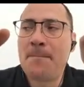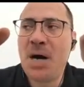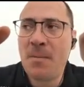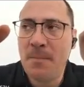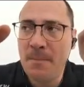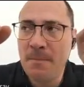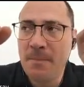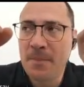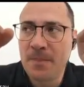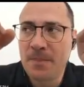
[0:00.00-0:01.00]
POM.
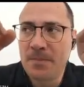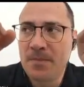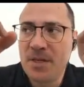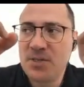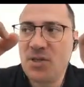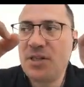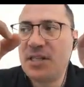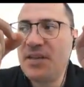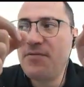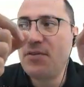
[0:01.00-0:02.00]
It's not the
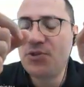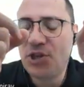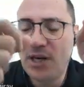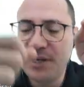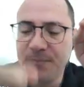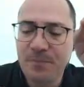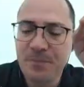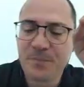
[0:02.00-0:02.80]
default jar.